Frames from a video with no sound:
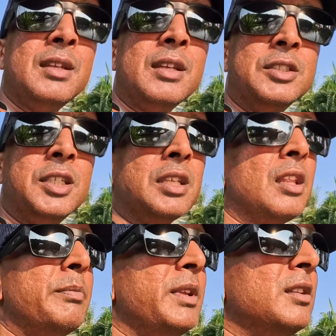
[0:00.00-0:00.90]
It's just a
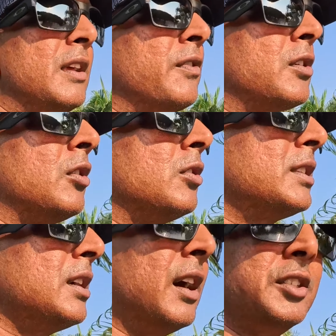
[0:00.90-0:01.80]
little bit difficult
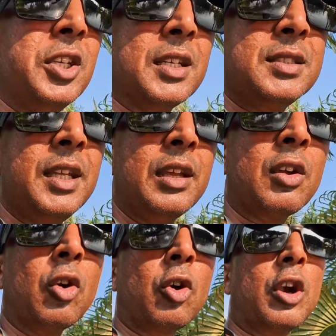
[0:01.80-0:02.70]
adjusting
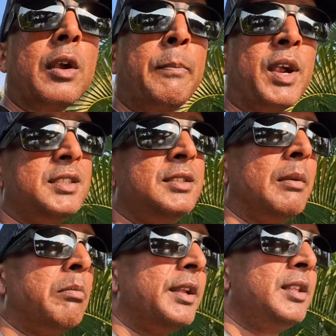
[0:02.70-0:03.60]
or pressing the
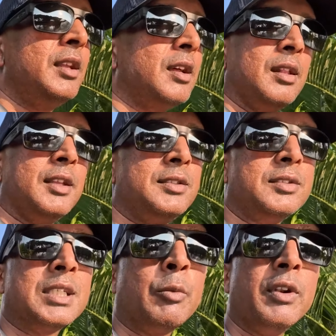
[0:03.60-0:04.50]
button unless there's
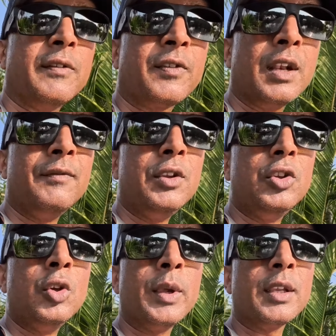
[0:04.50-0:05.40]
someone in front of you
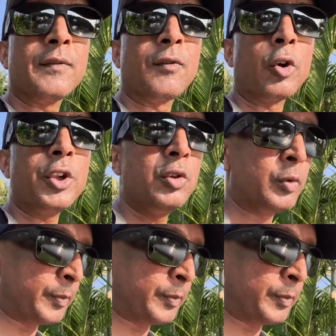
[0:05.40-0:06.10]
doing it for you.